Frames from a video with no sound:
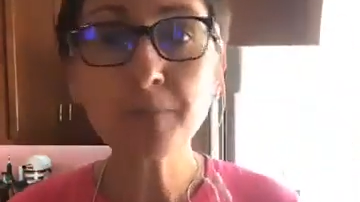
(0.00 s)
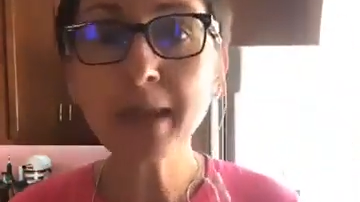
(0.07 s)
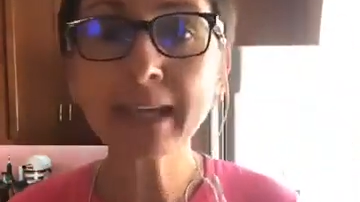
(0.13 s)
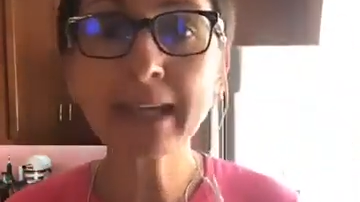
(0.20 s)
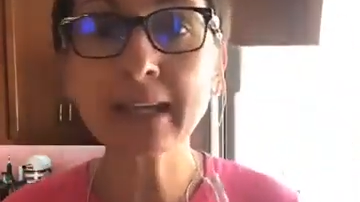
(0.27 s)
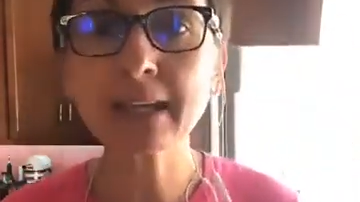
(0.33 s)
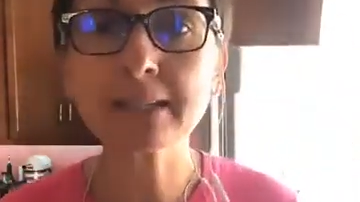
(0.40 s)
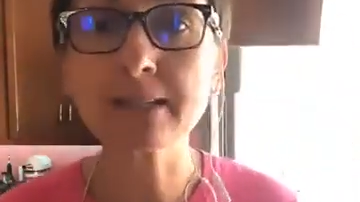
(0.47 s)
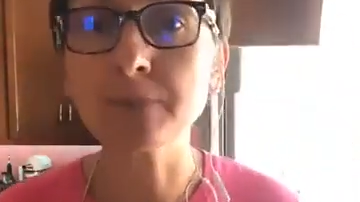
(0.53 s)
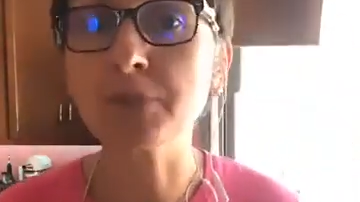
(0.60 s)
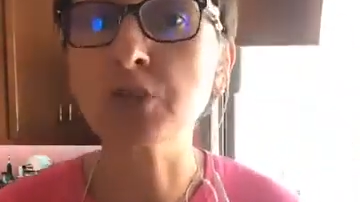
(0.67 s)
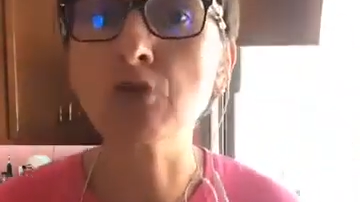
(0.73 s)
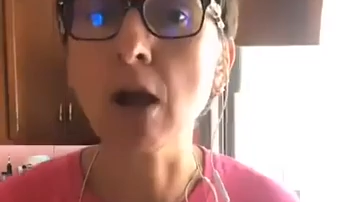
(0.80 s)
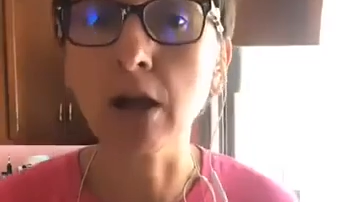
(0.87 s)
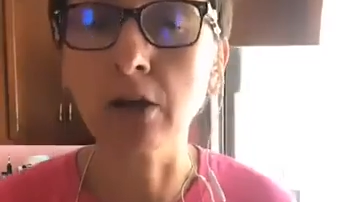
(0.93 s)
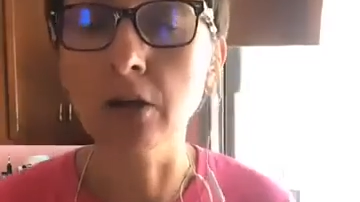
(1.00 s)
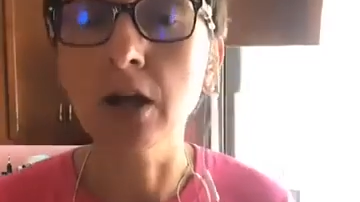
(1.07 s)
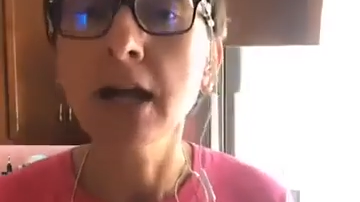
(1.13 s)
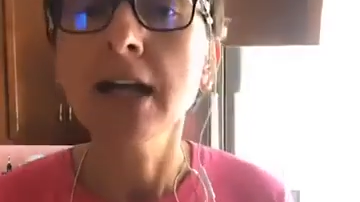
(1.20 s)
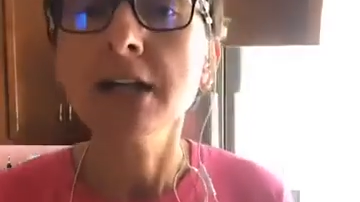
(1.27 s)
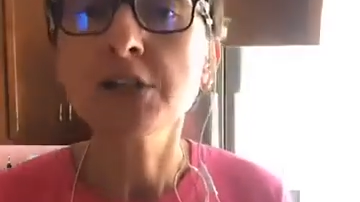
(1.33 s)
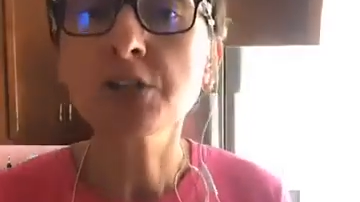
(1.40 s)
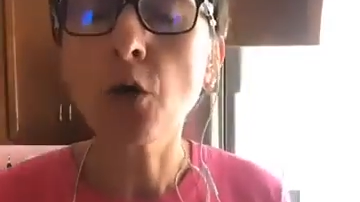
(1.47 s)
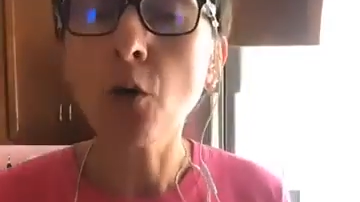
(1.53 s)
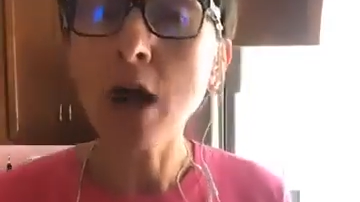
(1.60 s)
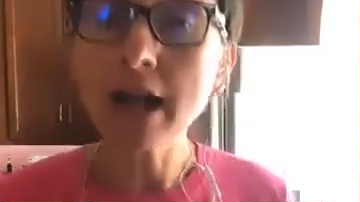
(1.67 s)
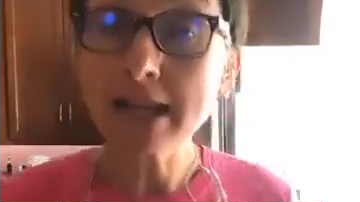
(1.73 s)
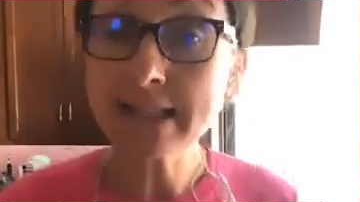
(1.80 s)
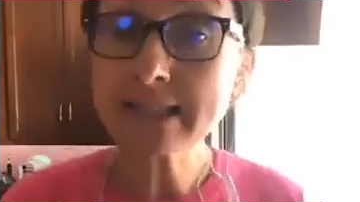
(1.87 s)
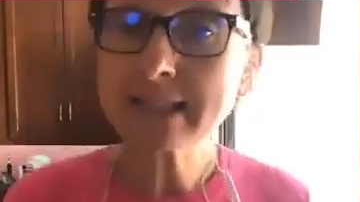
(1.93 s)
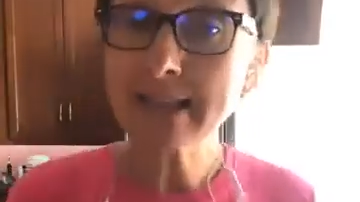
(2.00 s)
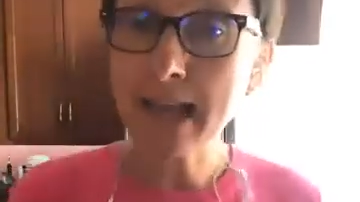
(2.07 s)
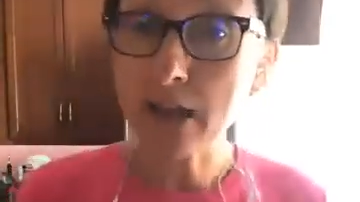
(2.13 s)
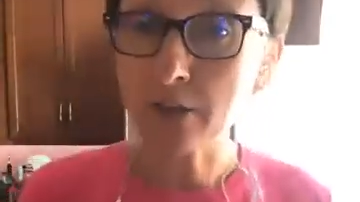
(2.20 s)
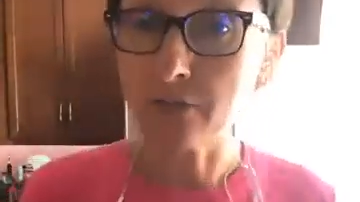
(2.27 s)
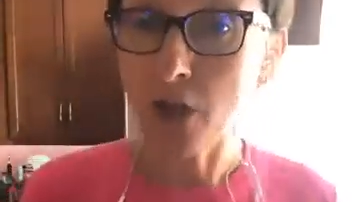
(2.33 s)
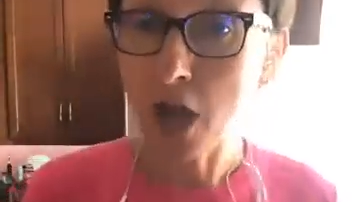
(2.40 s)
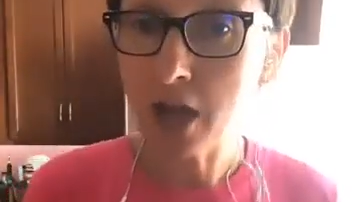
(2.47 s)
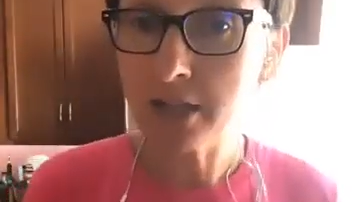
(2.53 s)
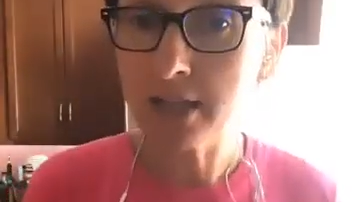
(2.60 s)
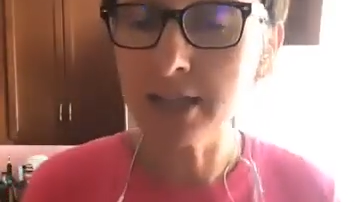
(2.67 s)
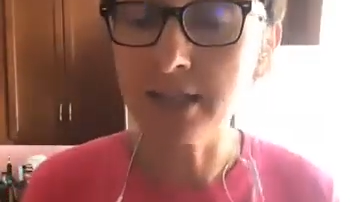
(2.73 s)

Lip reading: just making some struggle. So instead of